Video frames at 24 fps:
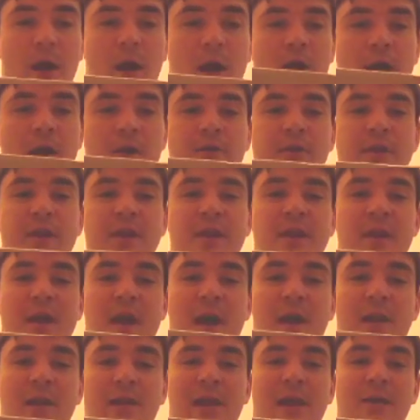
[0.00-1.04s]
at the
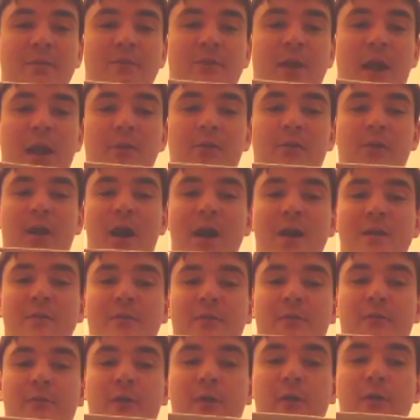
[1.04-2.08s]
uh, left hand side of
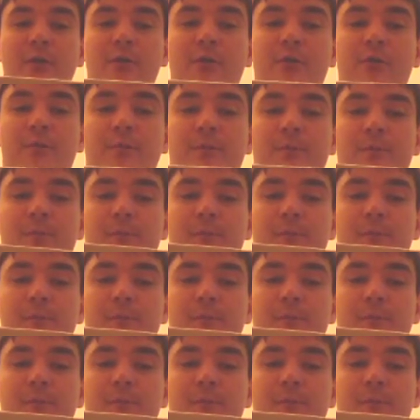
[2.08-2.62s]
the front.